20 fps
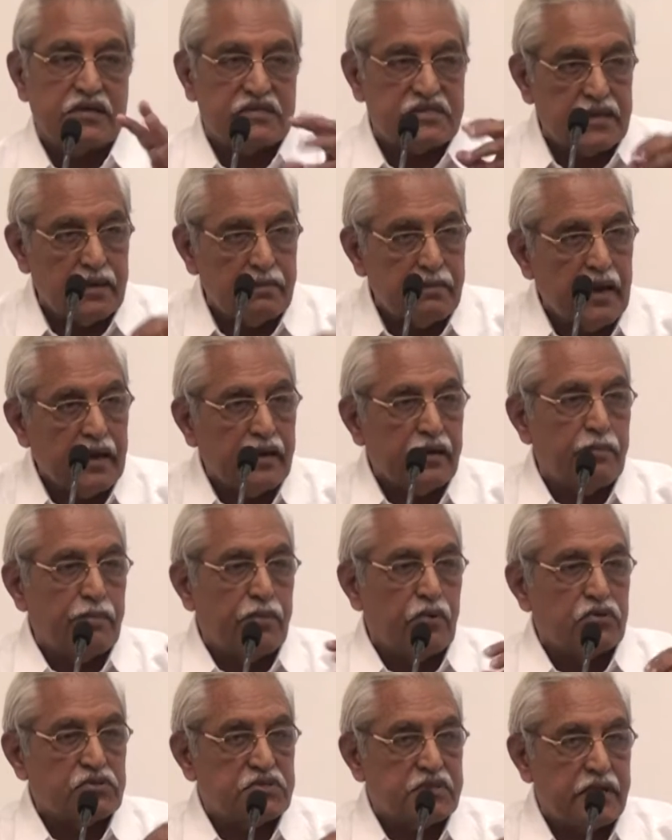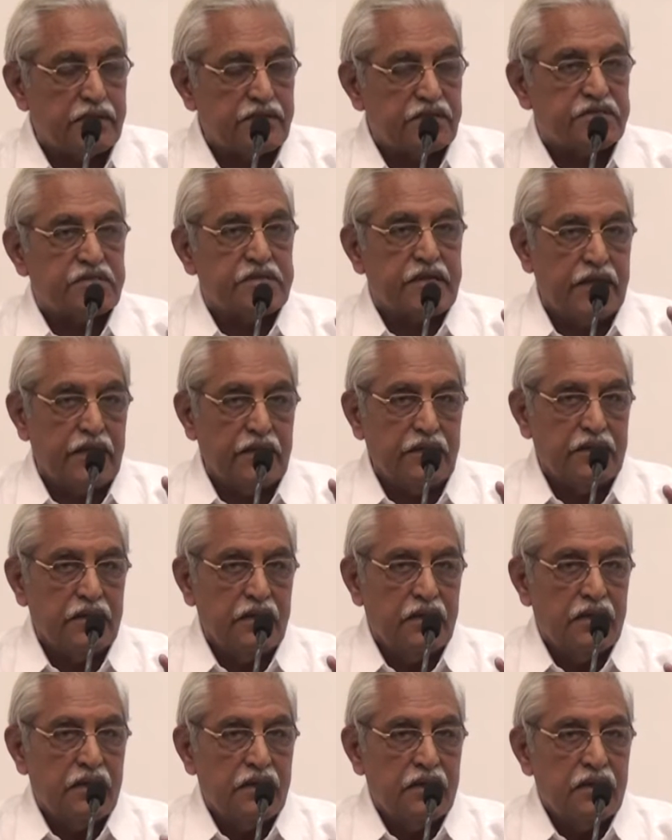Reserve Bank reports are saying
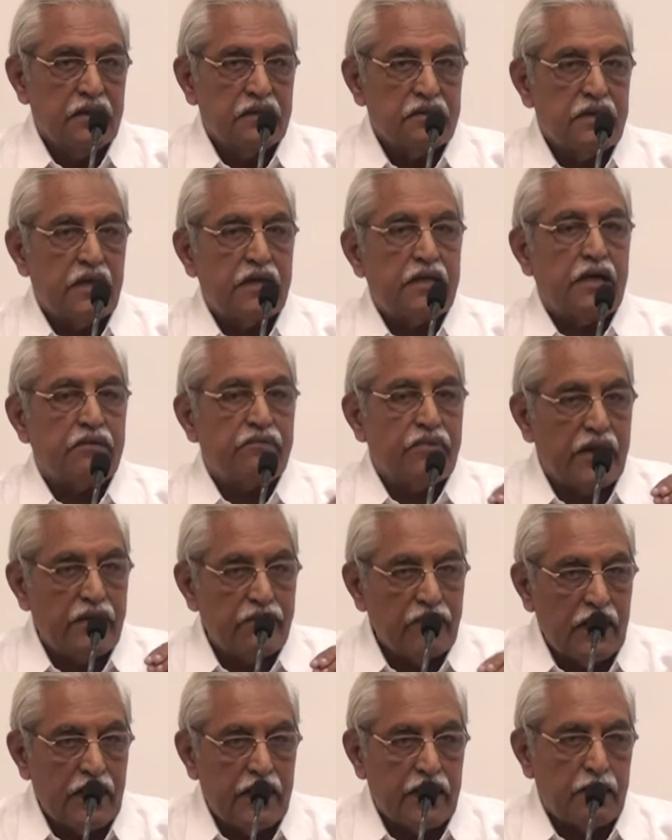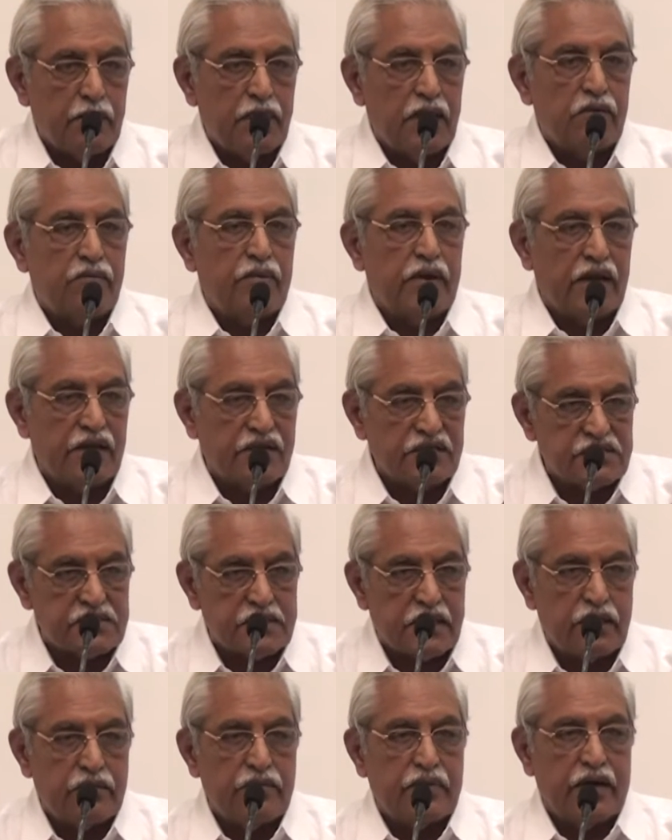that they are very vulnerable, very
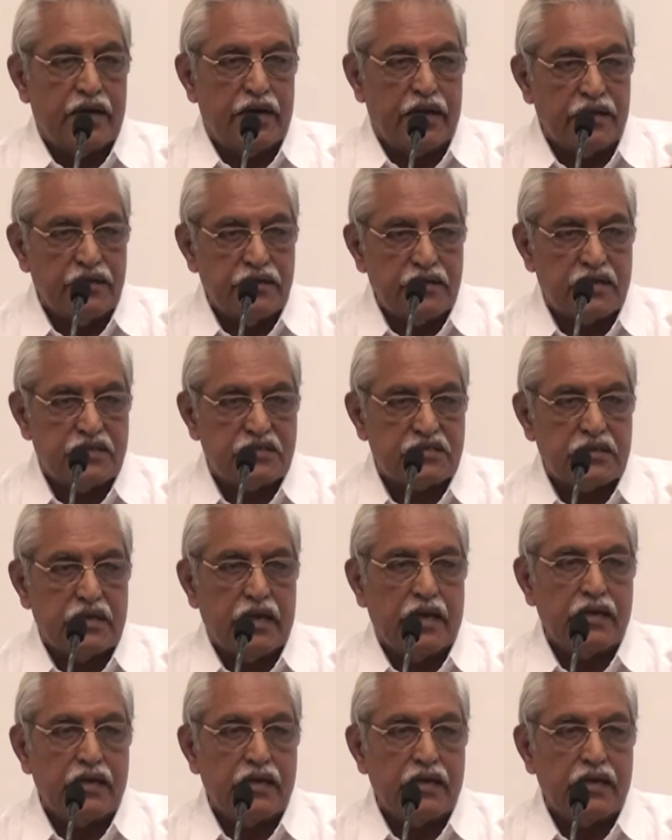risky, very dangerous.